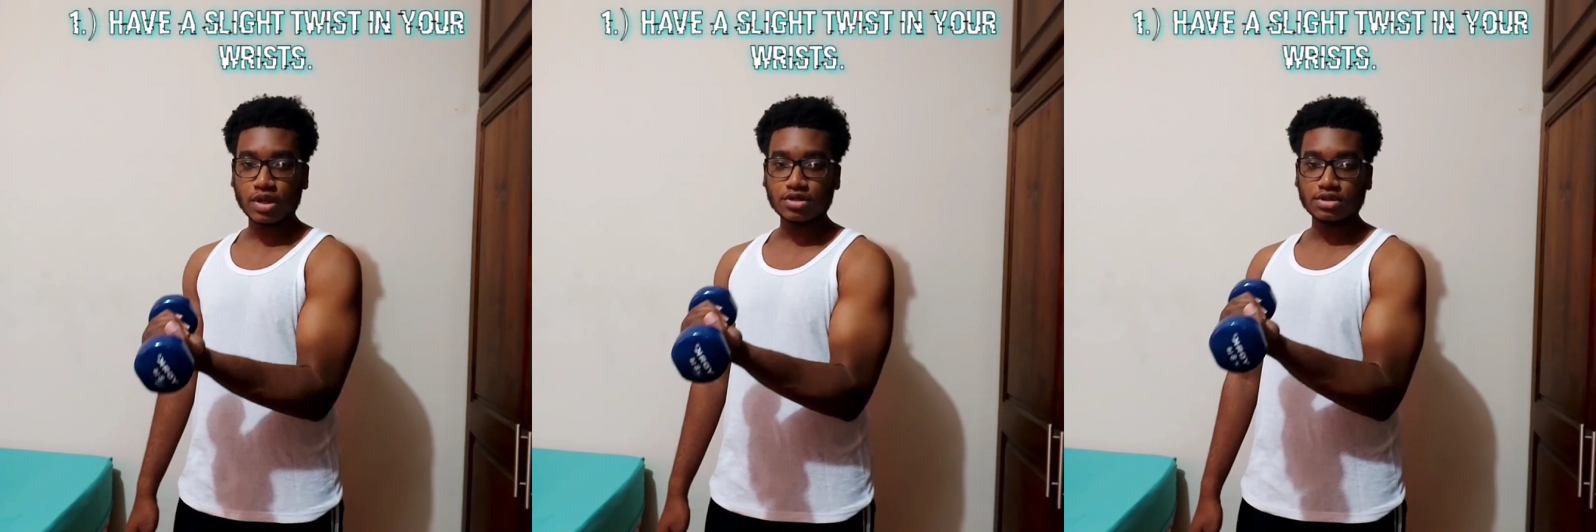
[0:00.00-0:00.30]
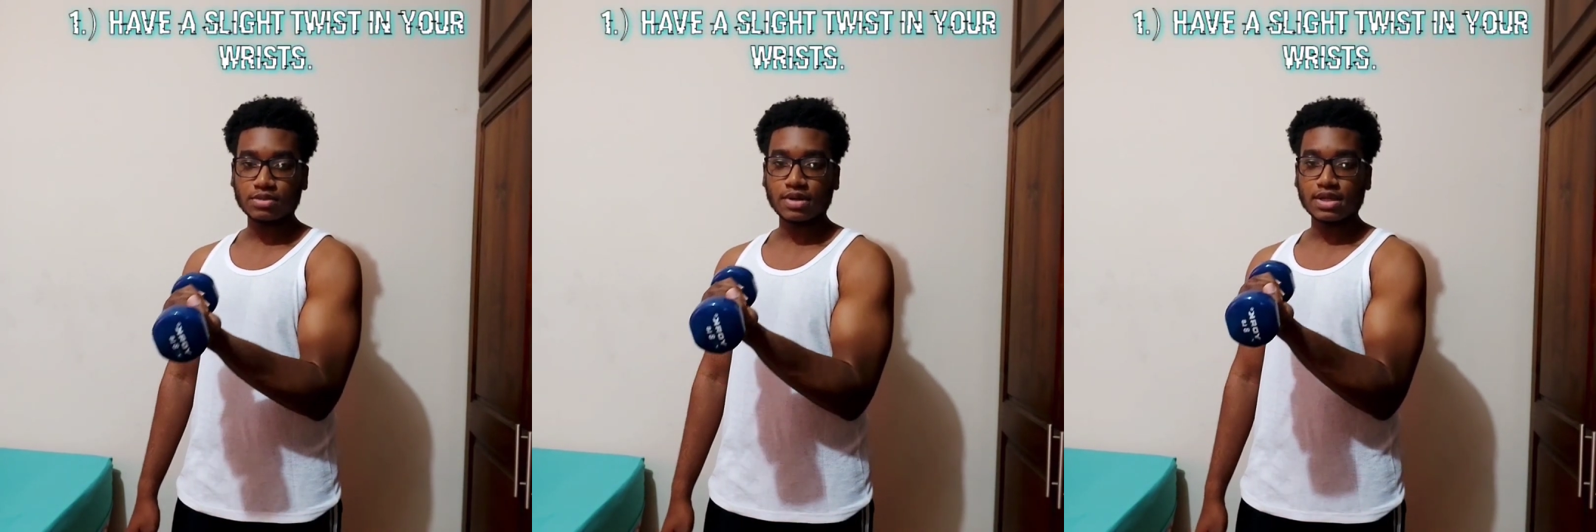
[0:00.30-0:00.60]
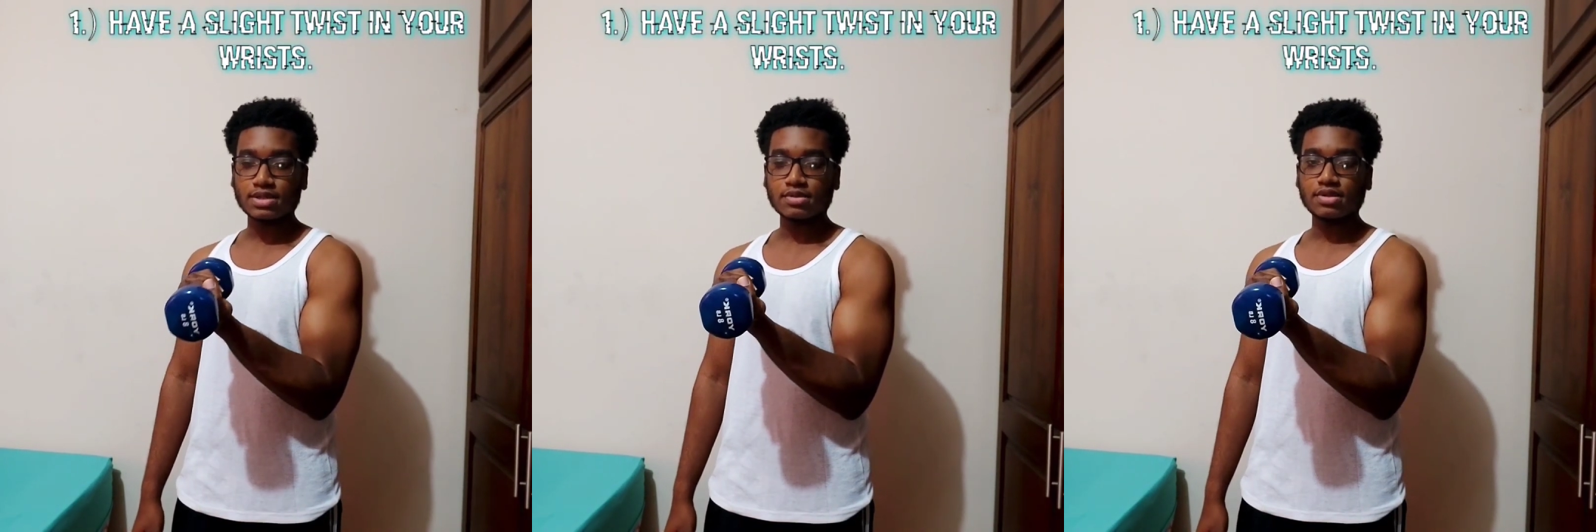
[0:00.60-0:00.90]
while doing your
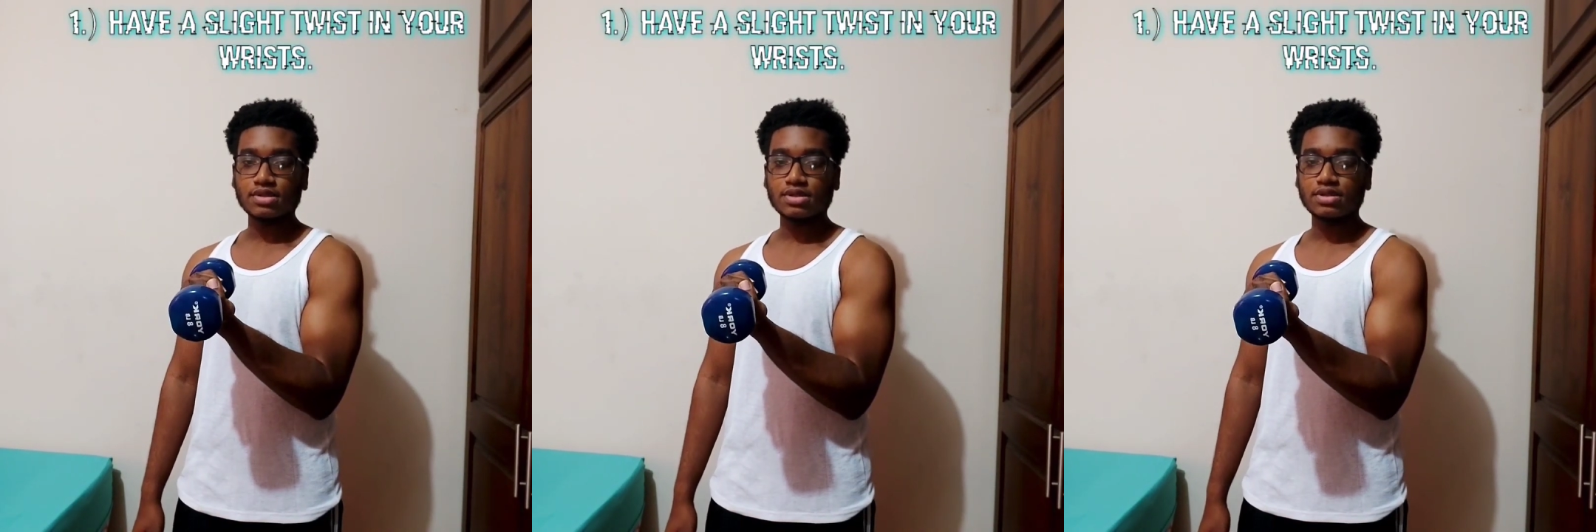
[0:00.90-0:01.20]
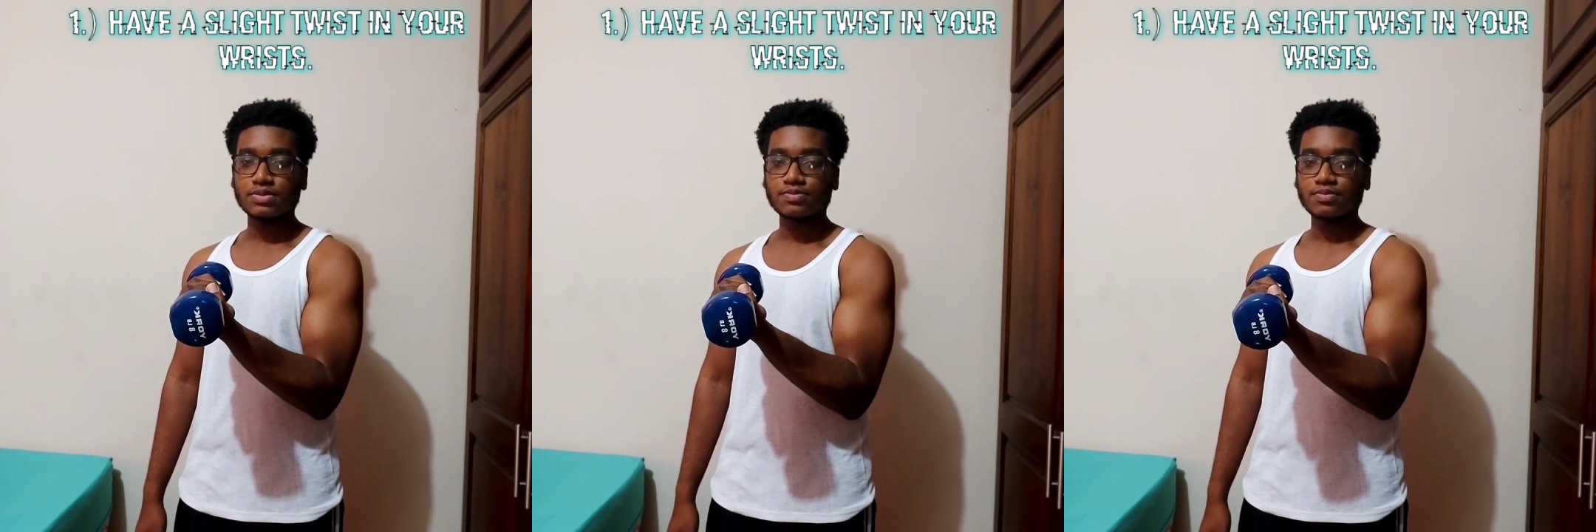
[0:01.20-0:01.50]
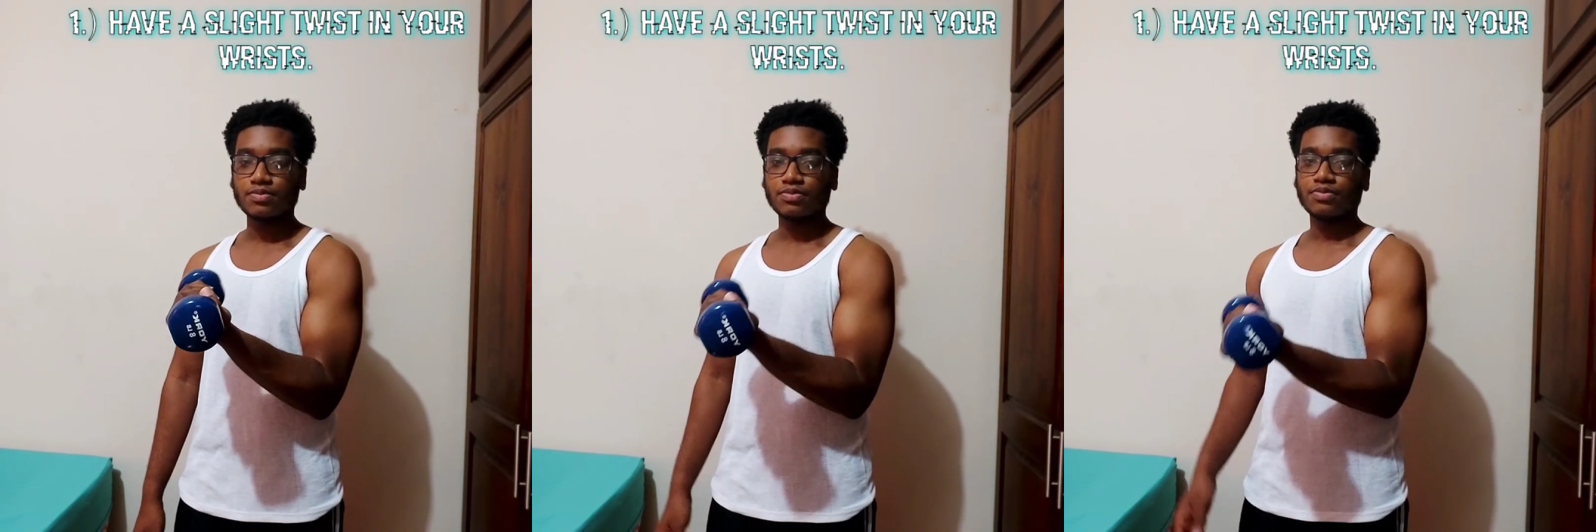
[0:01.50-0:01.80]
bicycles.
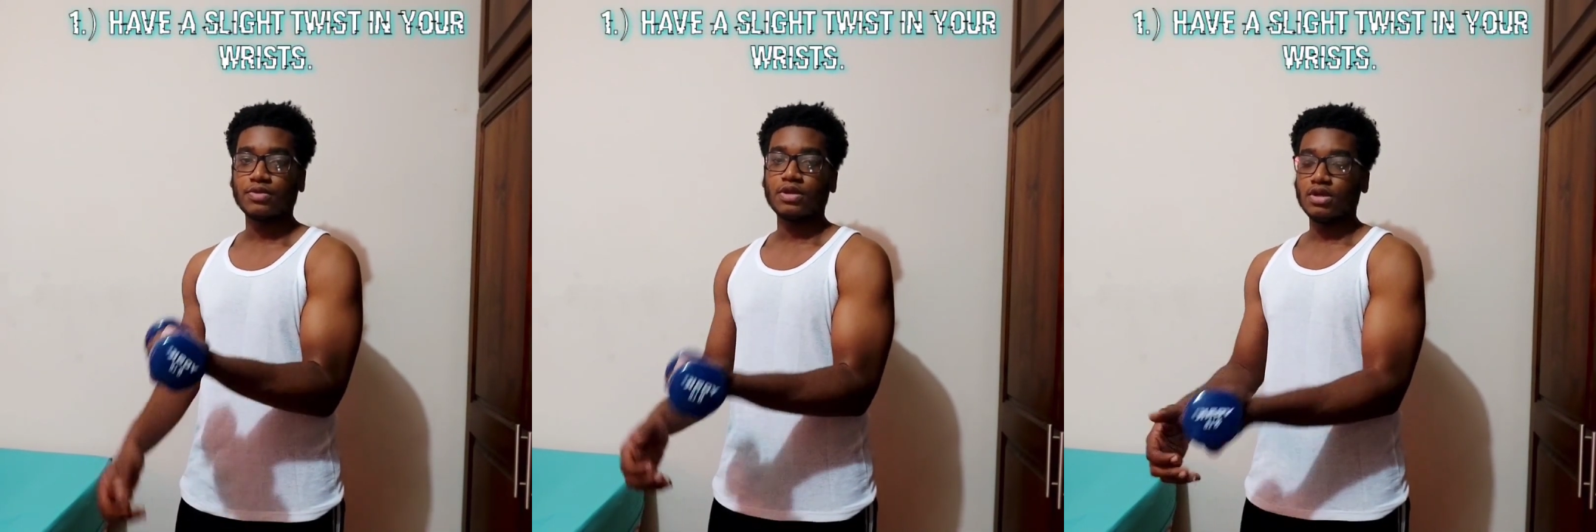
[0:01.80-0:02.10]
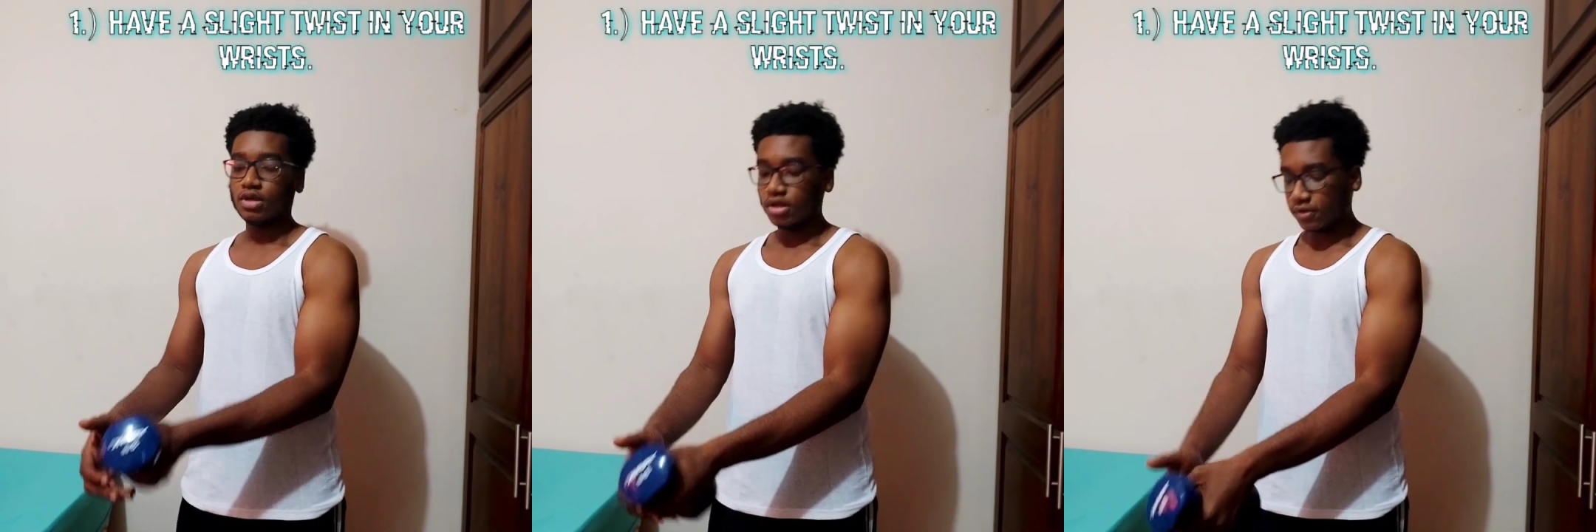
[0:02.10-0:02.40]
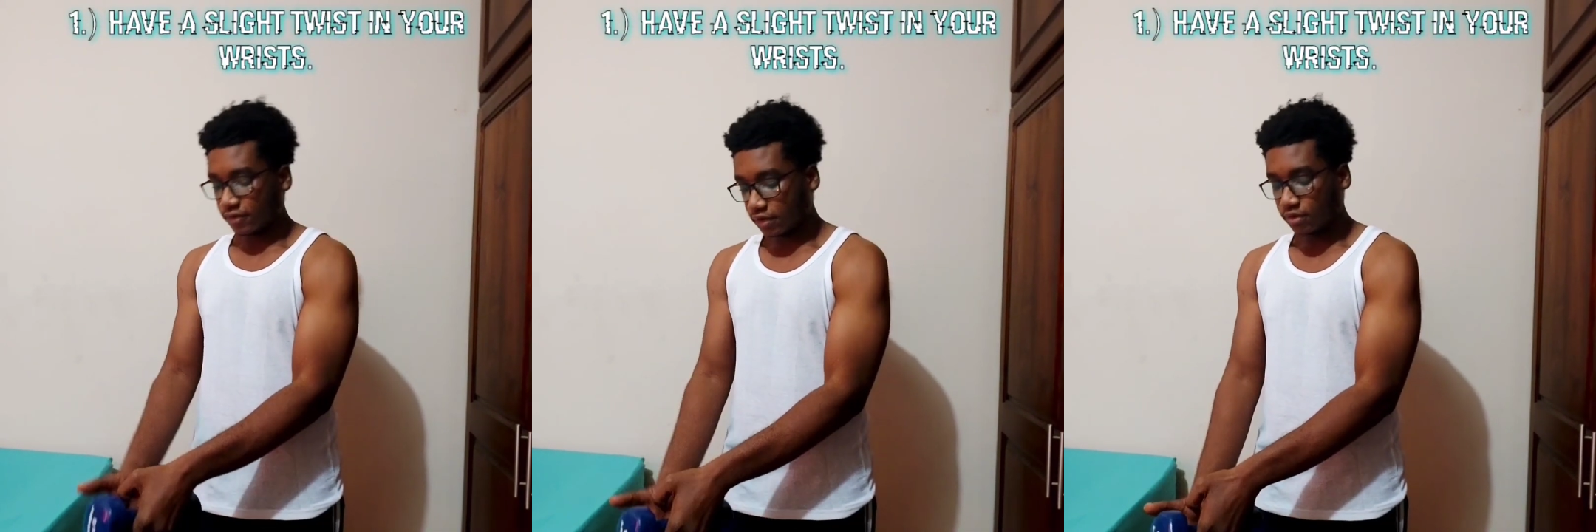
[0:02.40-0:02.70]
If